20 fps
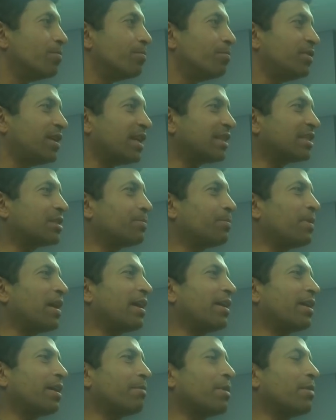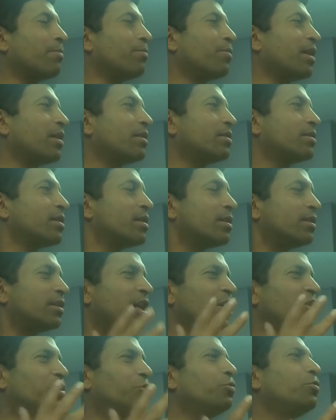Just by remembrance
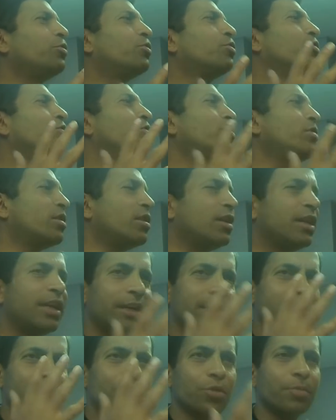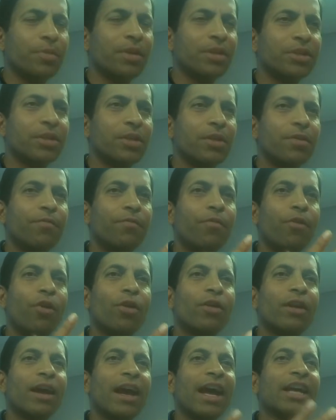that you don't need so much
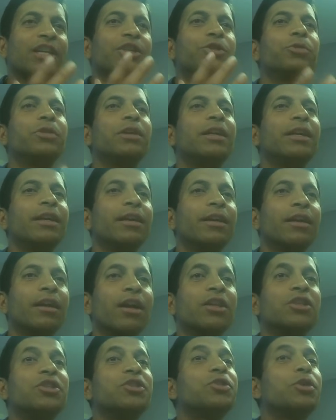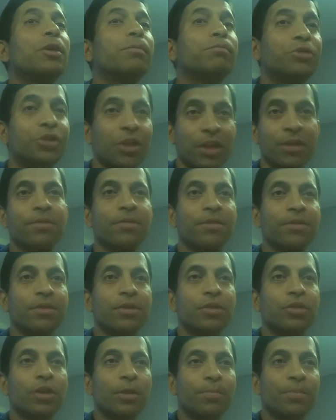for actually consumption.
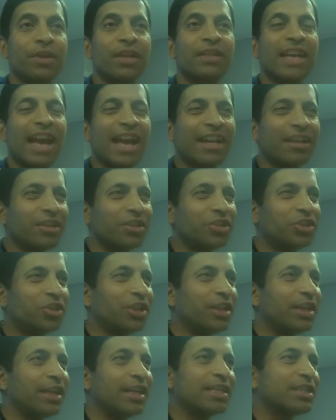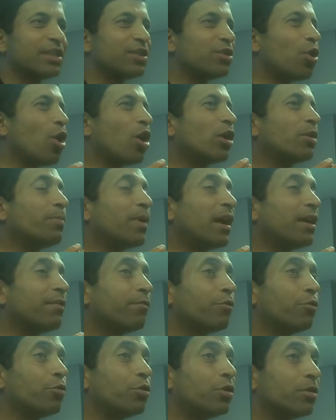That means energy is not by
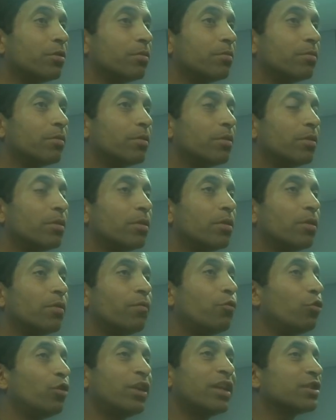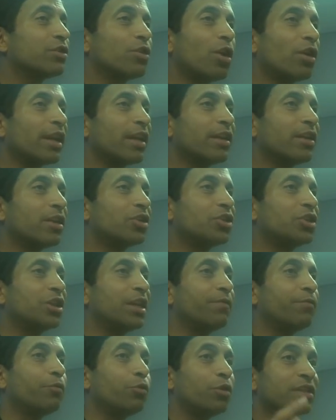food. Food is not energy.
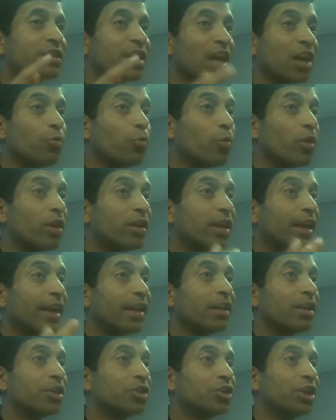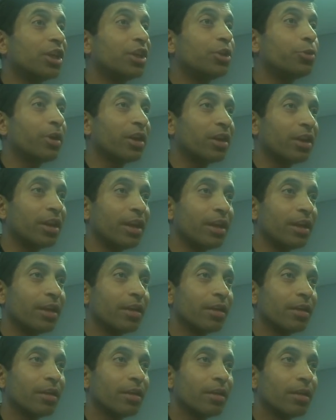Food is converted energy. Do you agree?
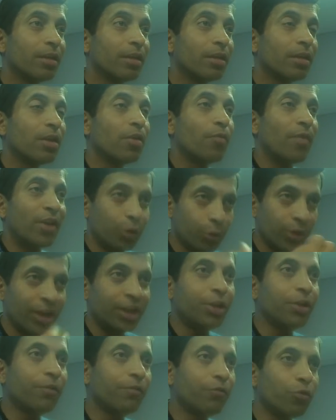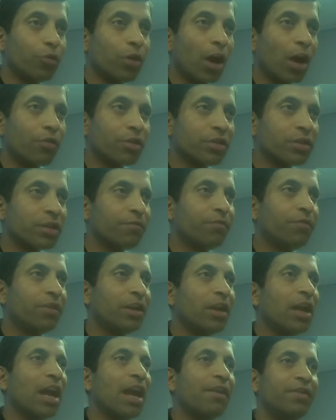Yes. When you eat your food, how does it
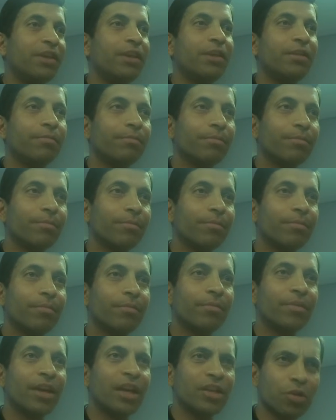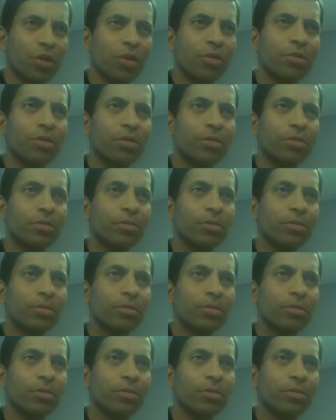feel? Heavy. Yes or no?